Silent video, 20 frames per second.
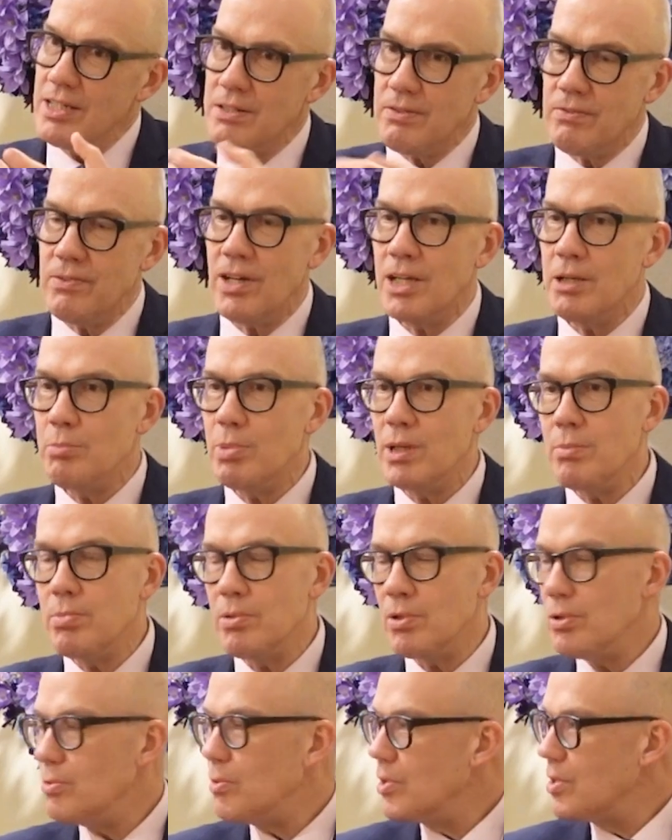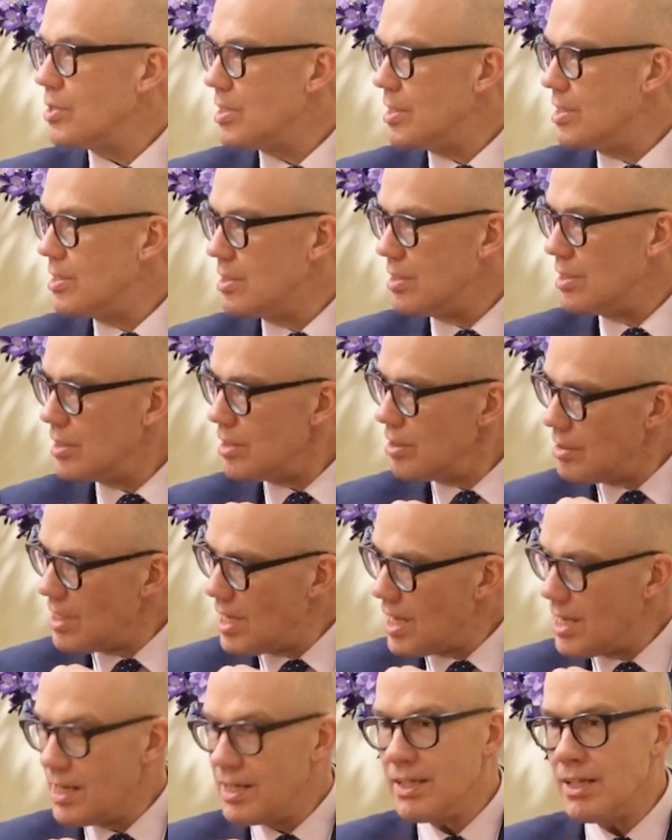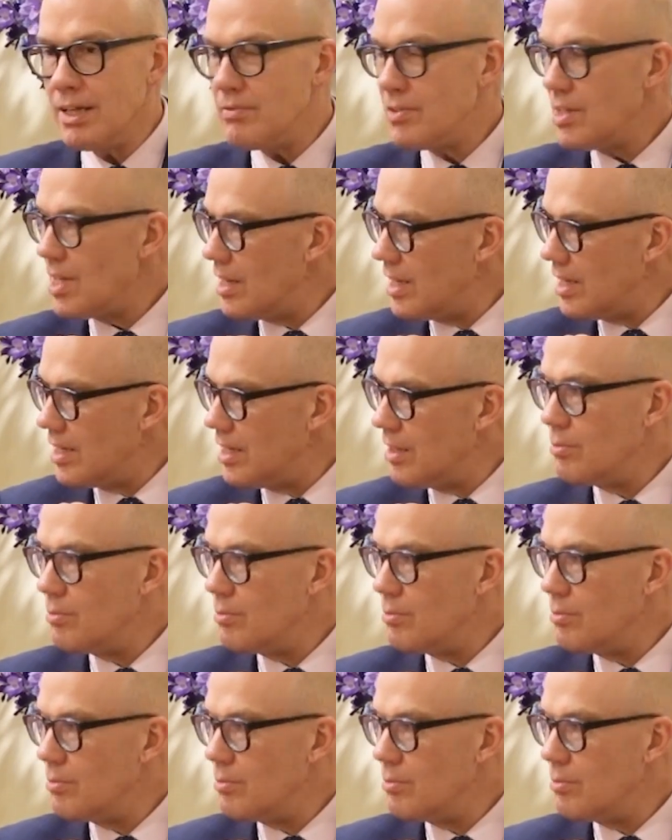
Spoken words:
to find people who wanted to do that, and they've done it.